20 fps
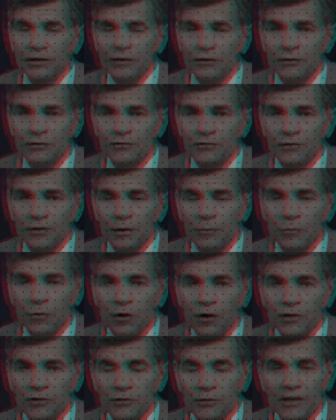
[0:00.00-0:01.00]
news from
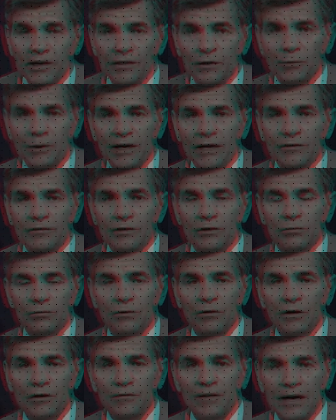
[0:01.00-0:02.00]
Wall Street in the wake of the
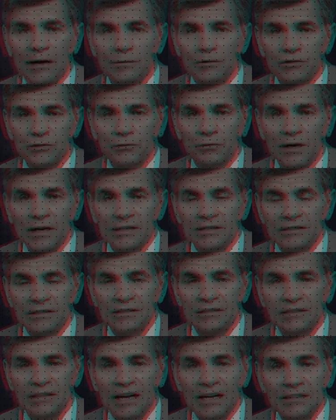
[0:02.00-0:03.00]
coronavirus
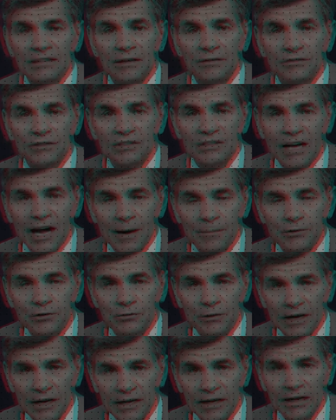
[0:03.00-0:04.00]
crisis. Stocks have stopped
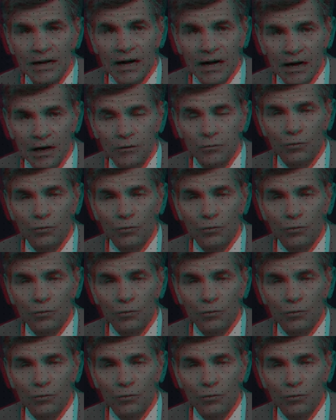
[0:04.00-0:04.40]
trading on